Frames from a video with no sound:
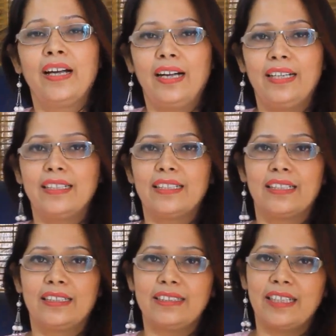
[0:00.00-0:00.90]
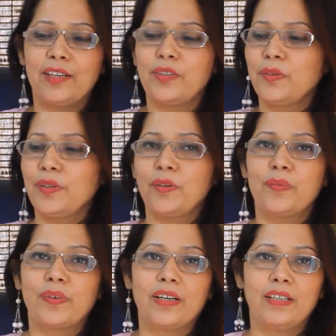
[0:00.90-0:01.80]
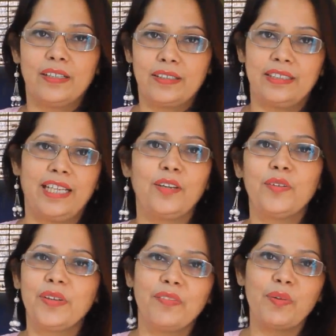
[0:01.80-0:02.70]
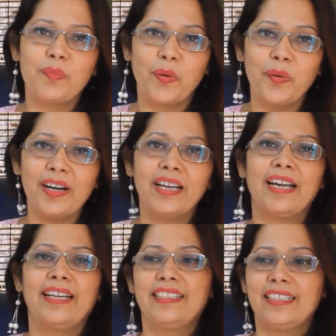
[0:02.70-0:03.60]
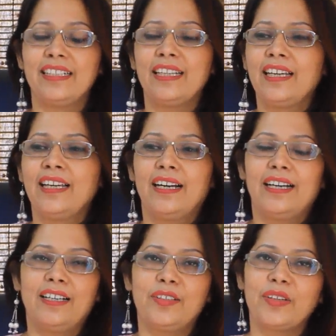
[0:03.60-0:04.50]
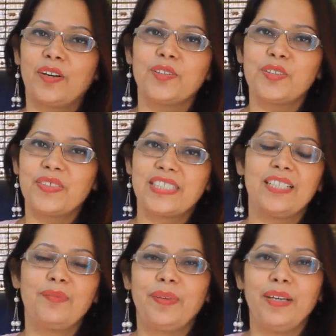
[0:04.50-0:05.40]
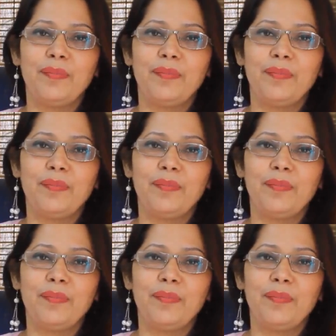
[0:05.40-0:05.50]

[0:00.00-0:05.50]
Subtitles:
I'll try to tell you even more, and then you can also visit me.